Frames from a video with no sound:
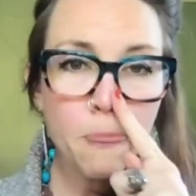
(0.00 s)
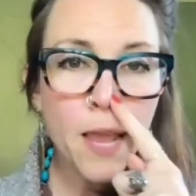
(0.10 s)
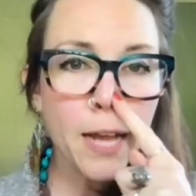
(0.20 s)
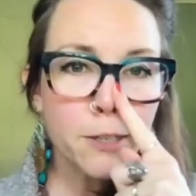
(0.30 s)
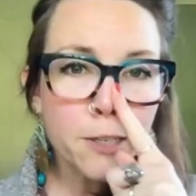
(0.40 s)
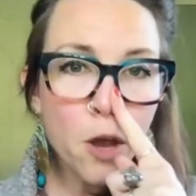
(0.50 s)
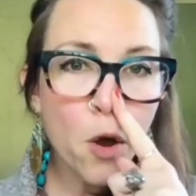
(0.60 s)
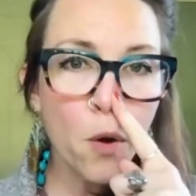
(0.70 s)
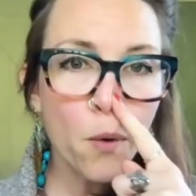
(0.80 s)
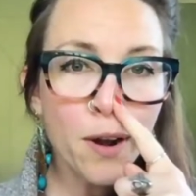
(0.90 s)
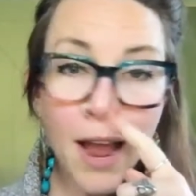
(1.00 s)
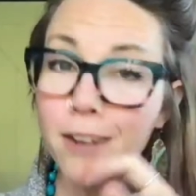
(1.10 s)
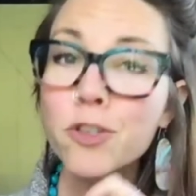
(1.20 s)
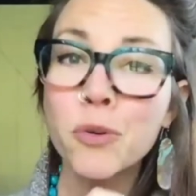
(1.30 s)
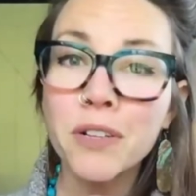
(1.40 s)
And so
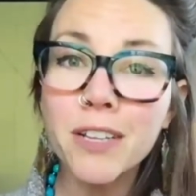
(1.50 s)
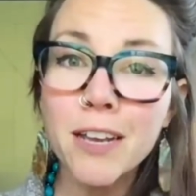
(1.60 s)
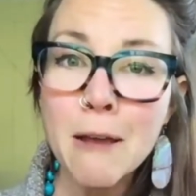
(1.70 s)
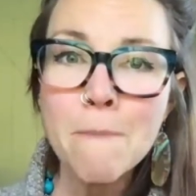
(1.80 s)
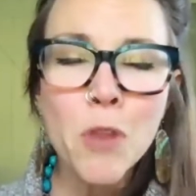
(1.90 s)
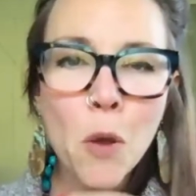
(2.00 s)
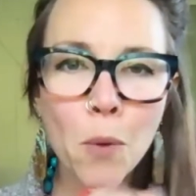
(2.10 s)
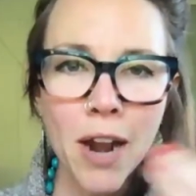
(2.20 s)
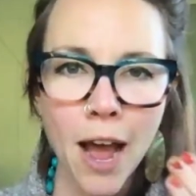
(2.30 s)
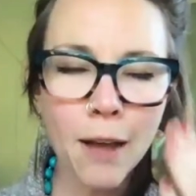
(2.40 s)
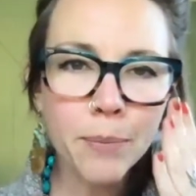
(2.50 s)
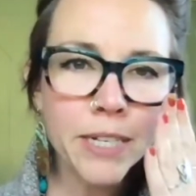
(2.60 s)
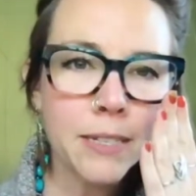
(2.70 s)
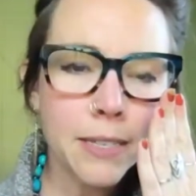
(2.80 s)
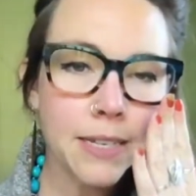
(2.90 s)
naturally, what
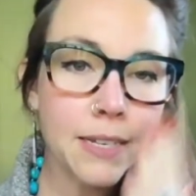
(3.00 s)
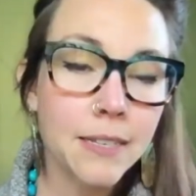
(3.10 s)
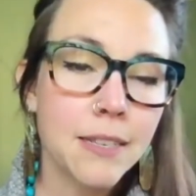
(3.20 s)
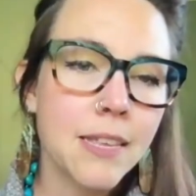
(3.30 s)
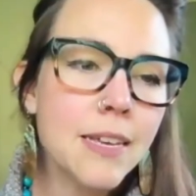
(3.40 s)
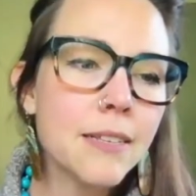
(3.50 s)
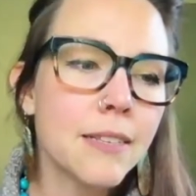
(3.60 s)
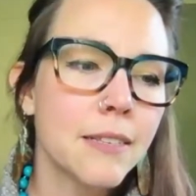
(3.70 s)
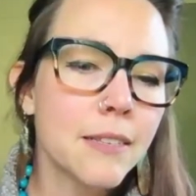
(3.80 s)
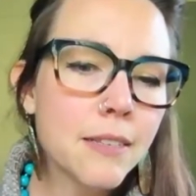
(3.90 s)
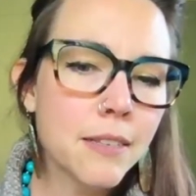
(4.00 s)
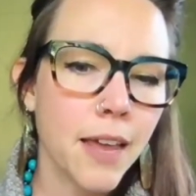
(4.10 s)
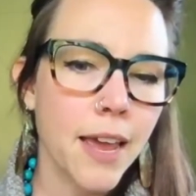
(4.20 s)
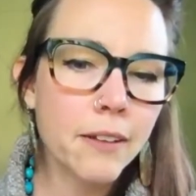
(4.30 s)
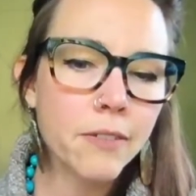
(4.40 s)
happens is these
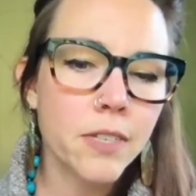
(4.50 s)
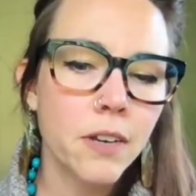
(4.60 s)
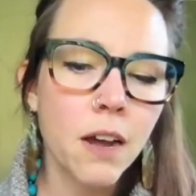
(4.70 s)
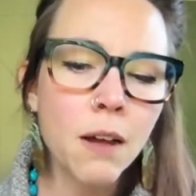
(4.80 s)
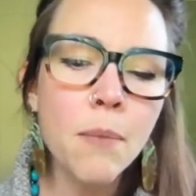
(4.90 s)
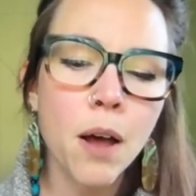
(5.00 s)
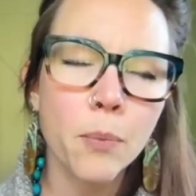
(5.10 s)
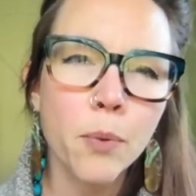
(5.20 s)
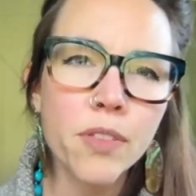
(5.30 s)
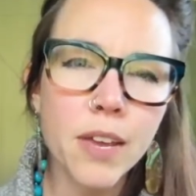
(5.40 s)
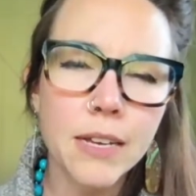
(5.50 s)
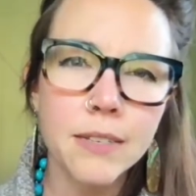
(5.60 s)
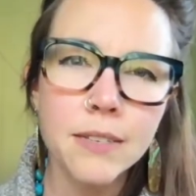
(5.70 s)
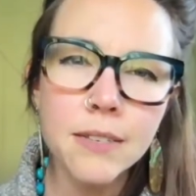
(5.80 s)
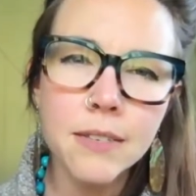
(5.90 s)
slaves come up with a
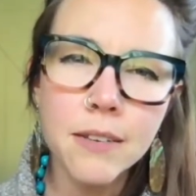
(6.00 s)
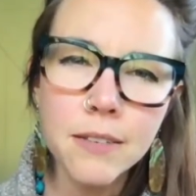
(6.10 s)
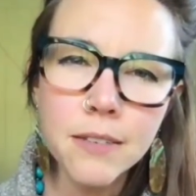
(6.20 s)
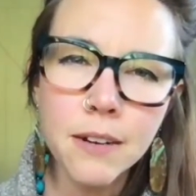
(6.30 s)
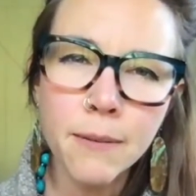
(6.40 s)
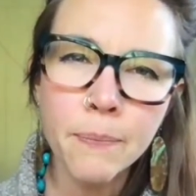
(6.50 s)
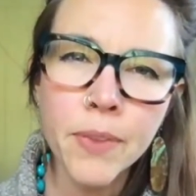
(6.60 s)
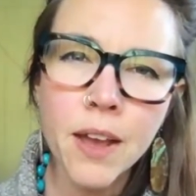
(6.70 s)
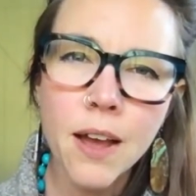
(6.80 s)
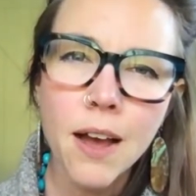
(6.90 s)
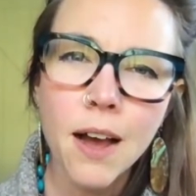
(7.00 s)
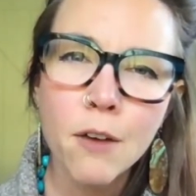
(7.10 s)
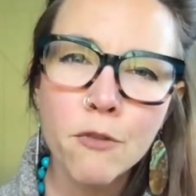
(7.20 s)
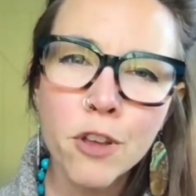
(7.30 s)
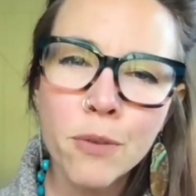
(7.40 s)
system
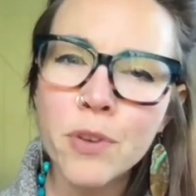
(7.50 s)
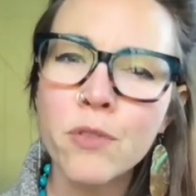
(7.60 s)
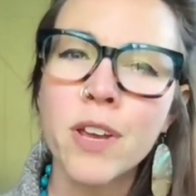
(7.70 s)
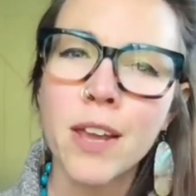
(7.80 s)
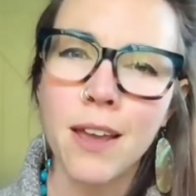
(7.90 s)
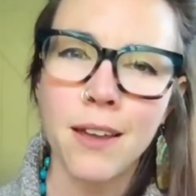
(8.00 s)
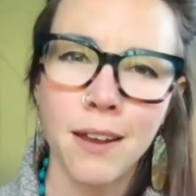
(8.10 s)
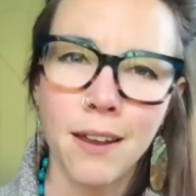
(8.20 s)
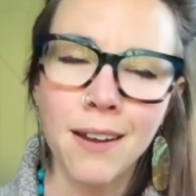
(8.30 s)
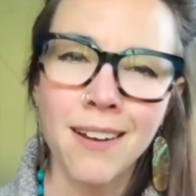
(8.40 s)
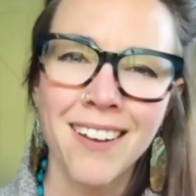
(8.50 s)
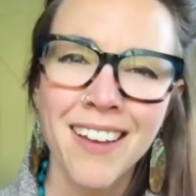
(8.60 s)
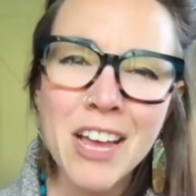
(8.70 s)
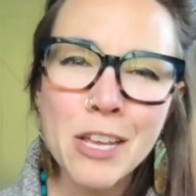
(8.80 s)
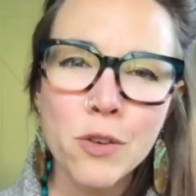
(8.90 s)
of communicating
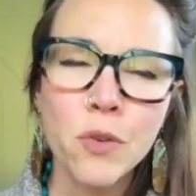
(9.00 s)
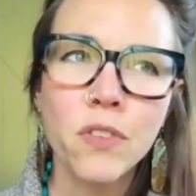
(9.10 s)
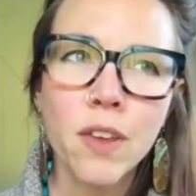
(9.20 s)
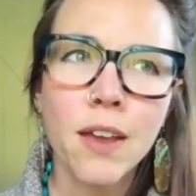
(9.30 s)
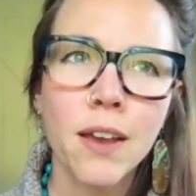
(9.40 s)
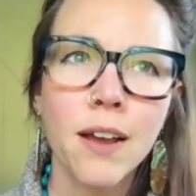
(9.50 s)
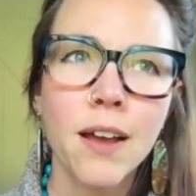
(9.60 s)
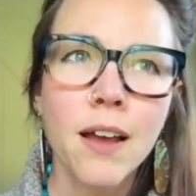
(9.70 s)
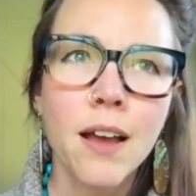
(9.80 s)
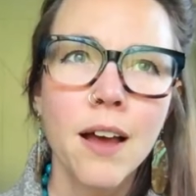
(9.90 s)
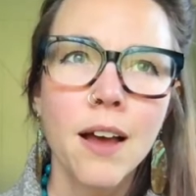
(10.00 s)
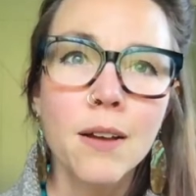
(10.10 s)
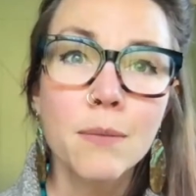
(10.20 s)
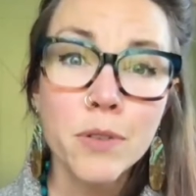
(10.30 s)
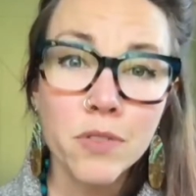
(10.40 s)
using
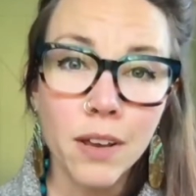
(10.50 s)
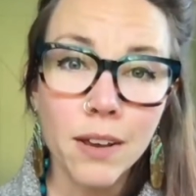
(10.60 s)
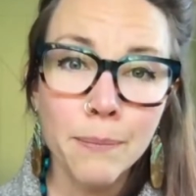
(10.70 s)
music.